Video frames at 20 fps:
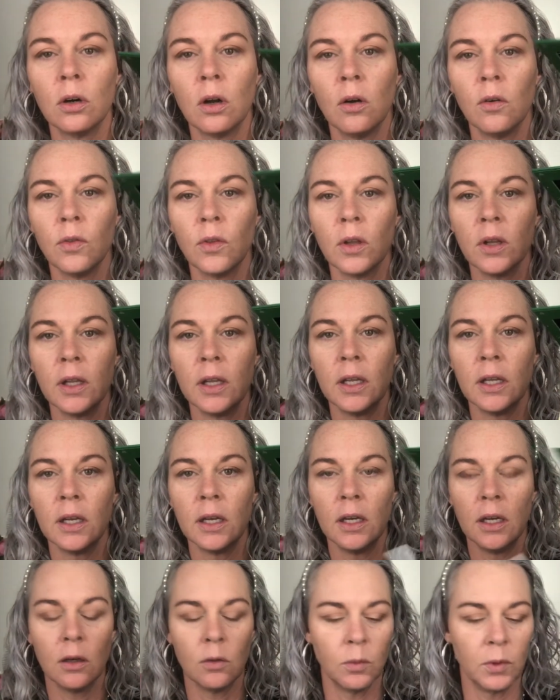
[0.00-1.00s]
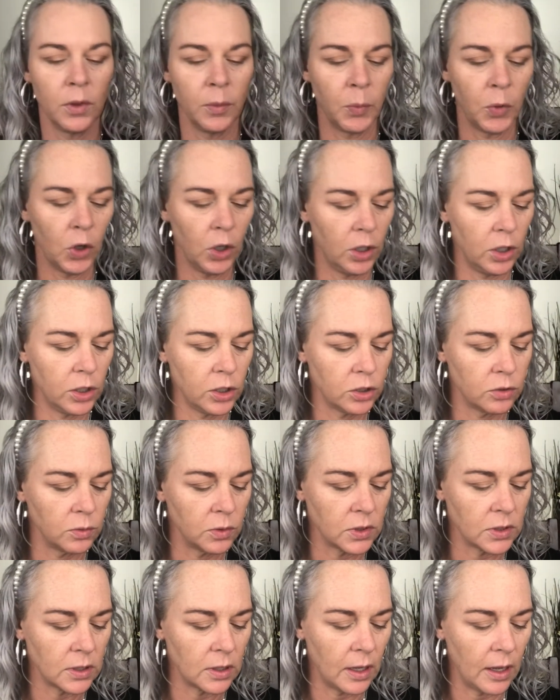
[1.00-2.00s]
on the lid here with a brush. We'll
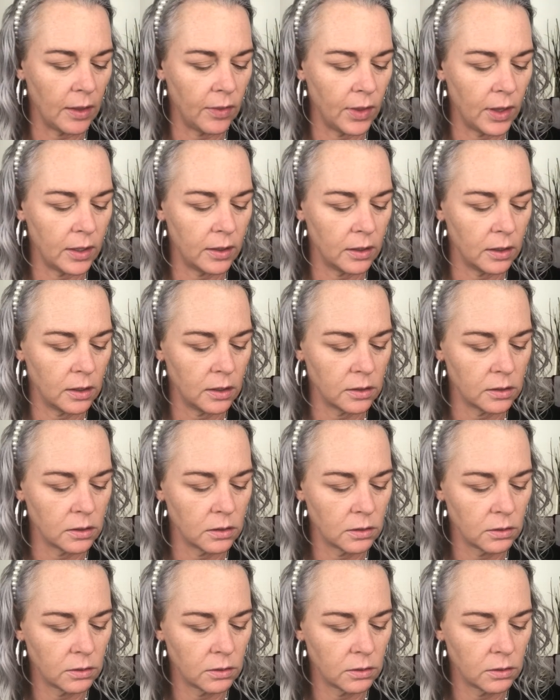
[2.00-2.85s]
see how that does.